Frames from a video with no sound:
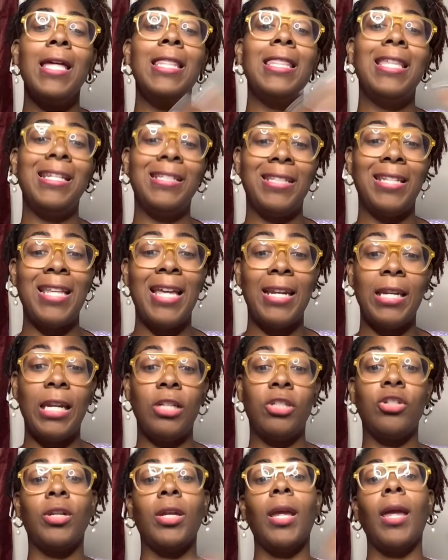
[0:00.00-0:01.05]
Things of that
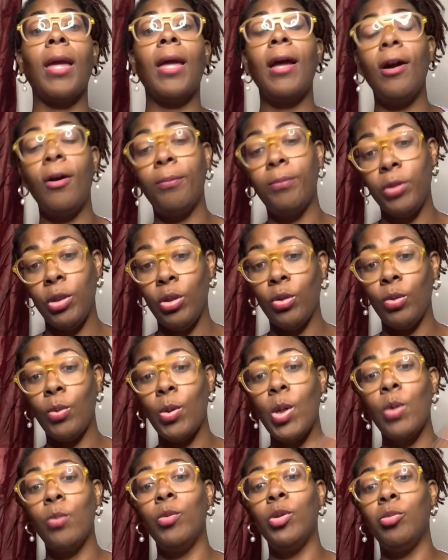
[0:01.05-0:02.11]
nature can help you
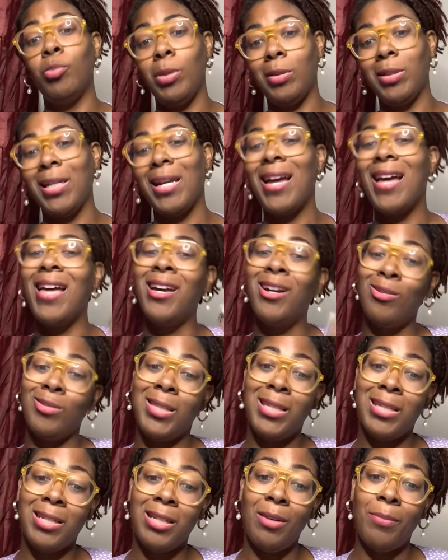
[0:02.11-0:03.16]
with building a
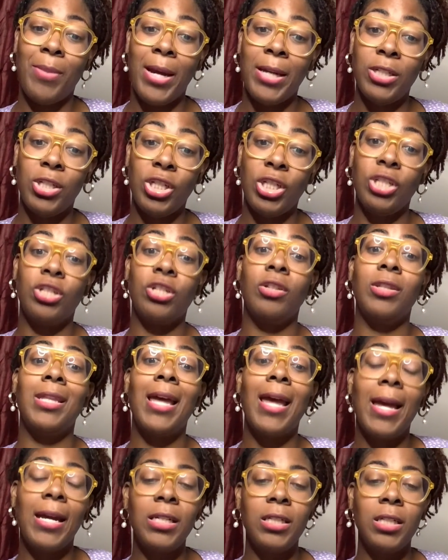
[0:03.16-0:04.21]
healthy sleep hygiene, so
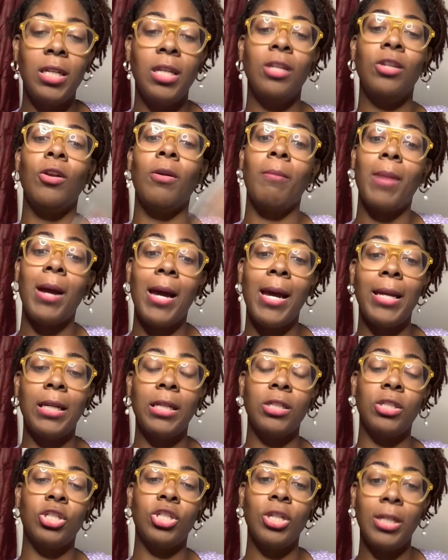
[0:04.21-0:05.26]
that your mind can
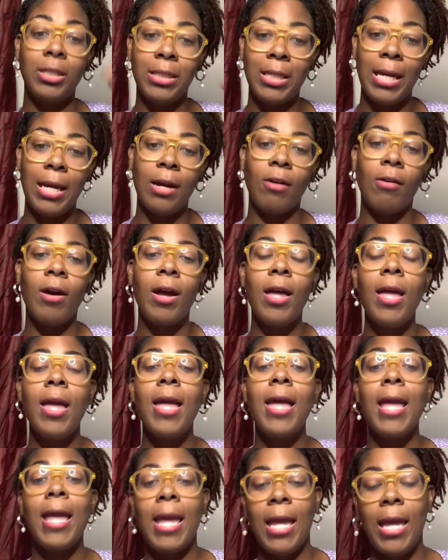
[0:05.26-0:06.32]
shut down
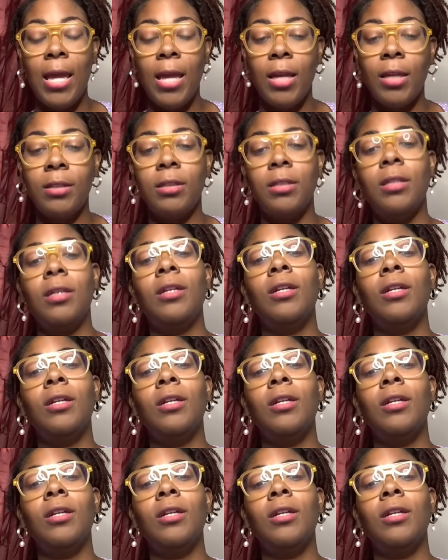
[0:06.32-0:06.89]
and